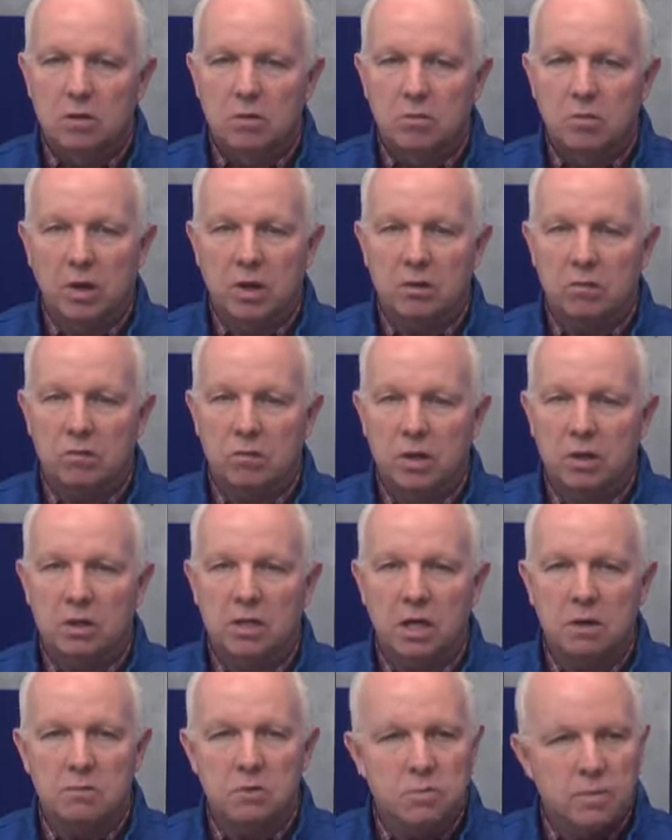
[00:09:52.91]
But when the
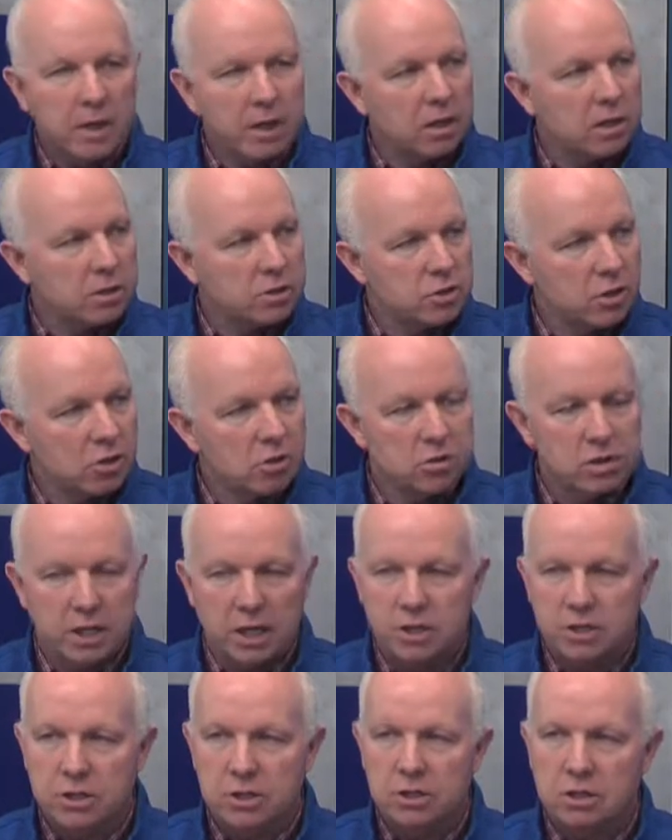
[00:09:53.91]
team's making a charge
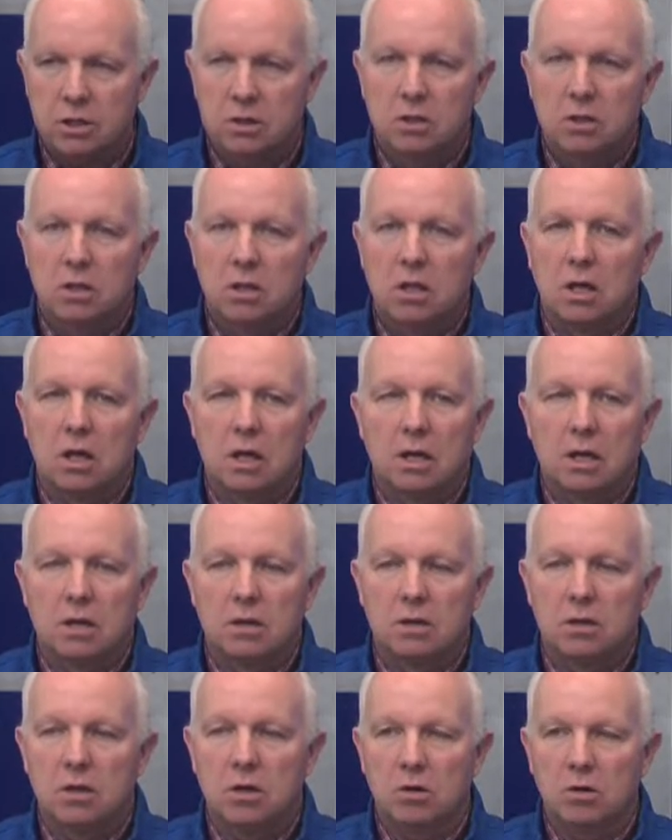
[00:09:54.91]
at you,
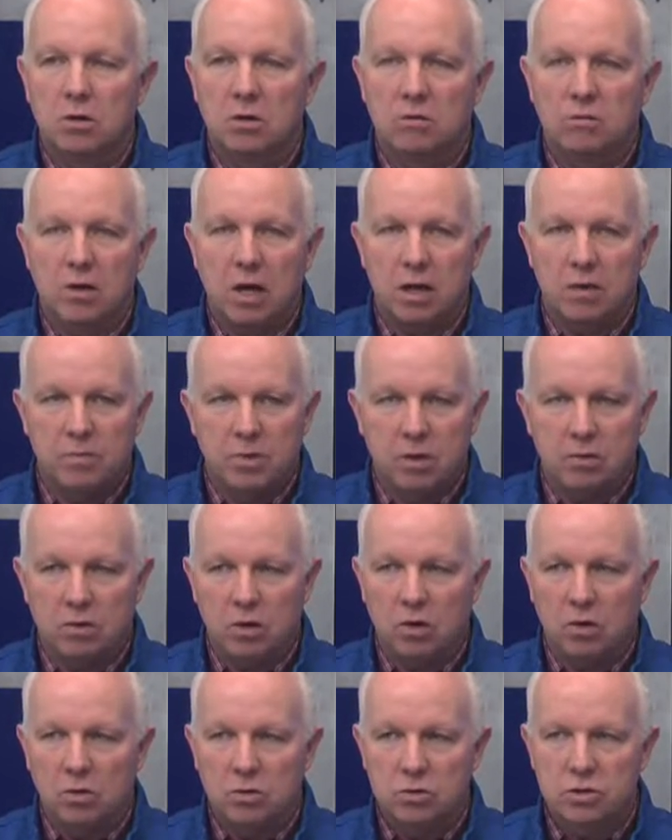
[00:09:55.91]
you've got to be able to
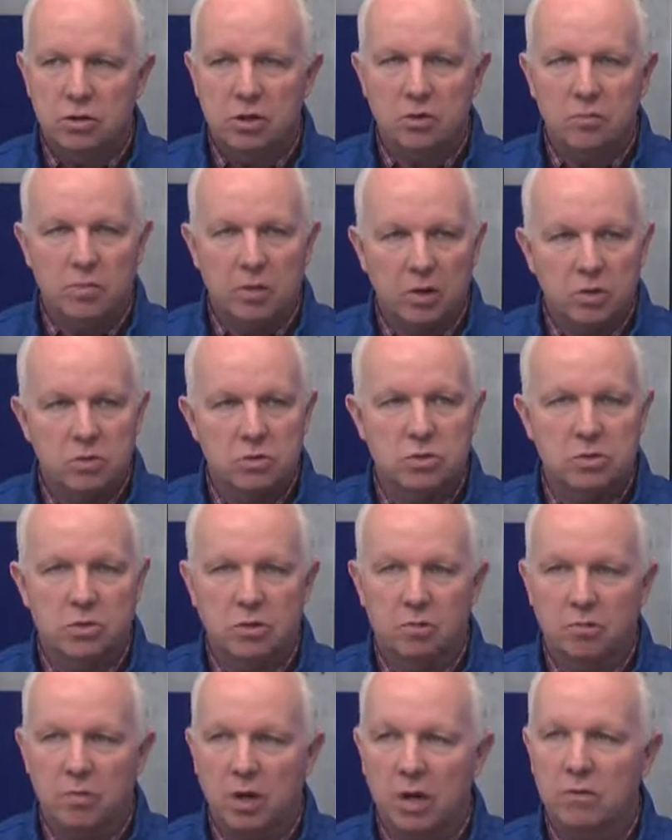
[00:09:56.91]
hold your composure
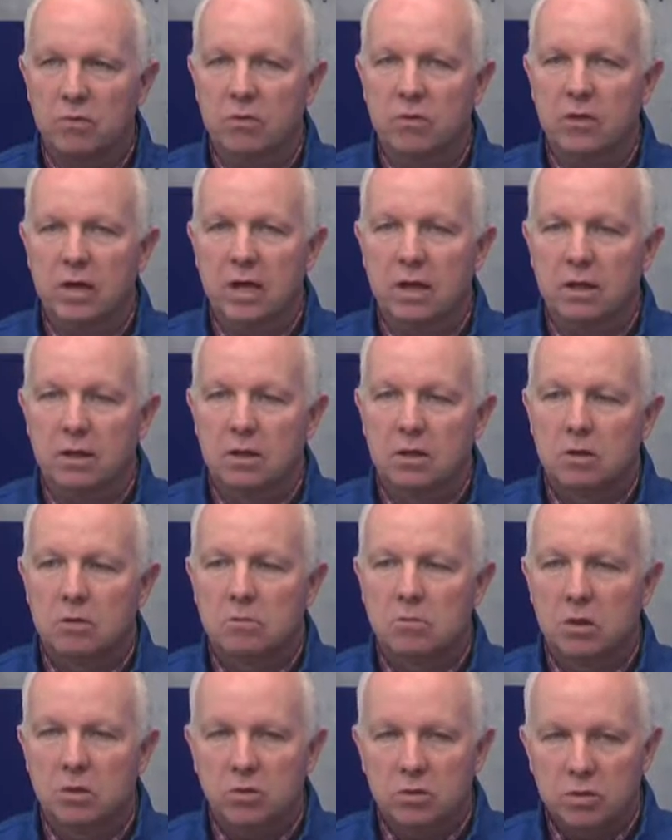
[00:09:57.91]
and play with that
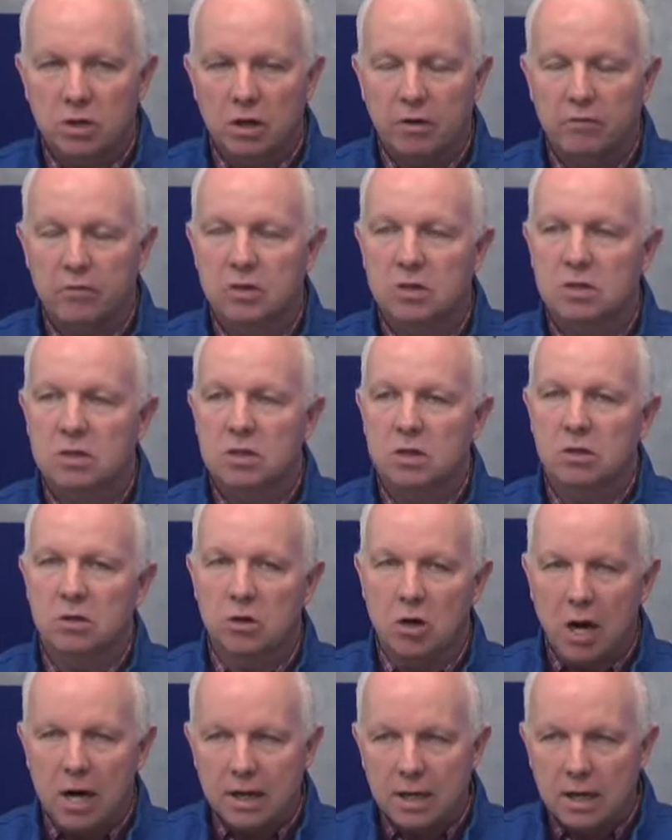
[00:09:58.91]
mental toughness and
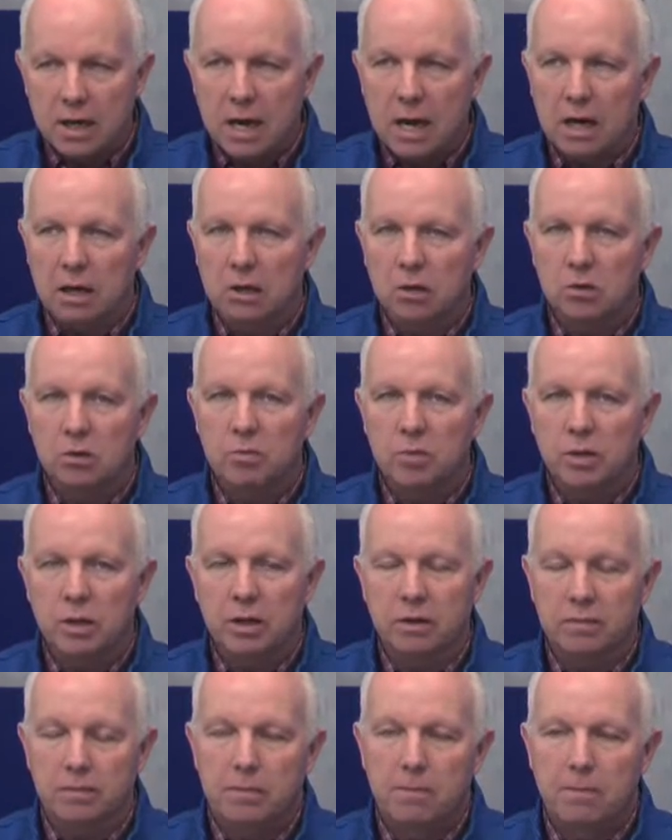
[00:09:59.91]
grind it out a little
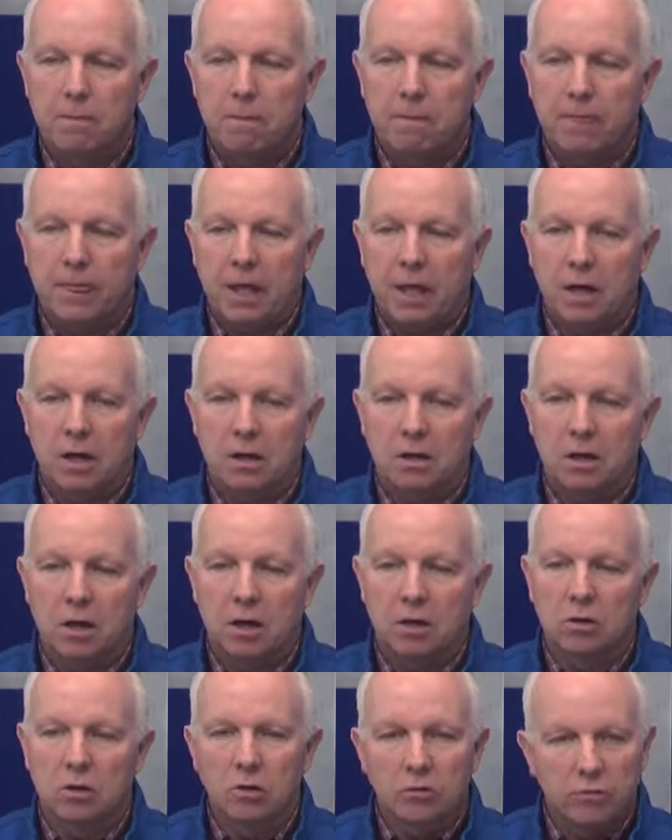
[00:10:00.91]
bit and
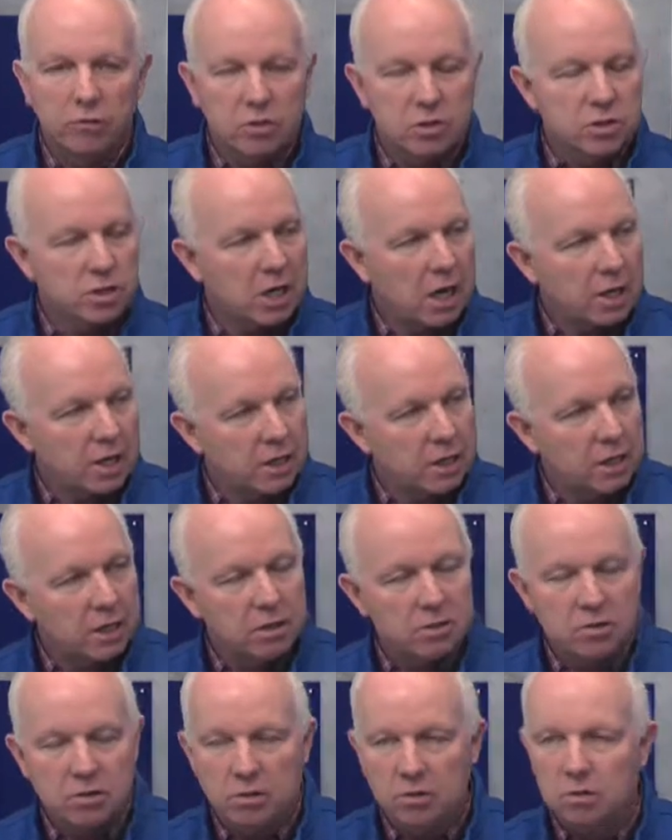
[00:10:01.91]
look for the shot you
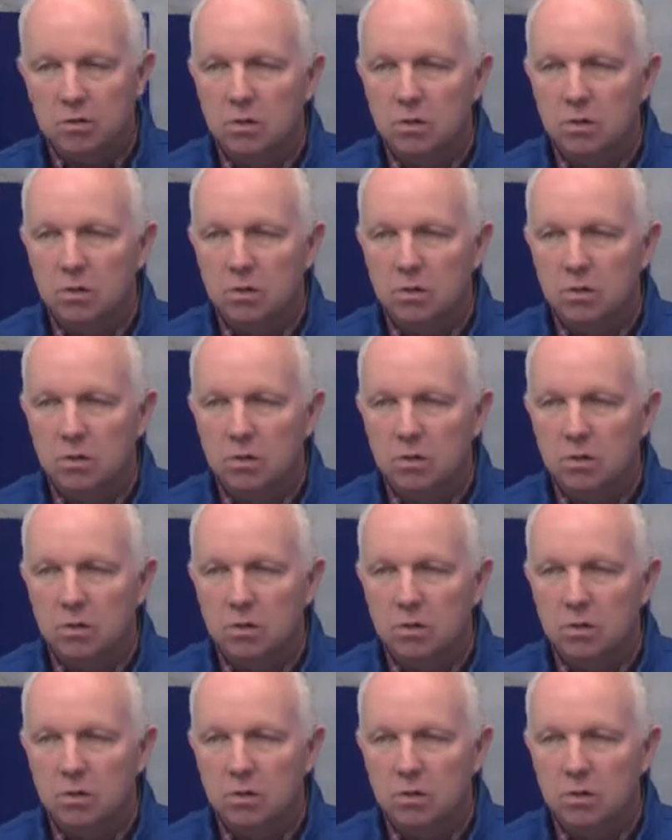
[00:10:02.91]
need to.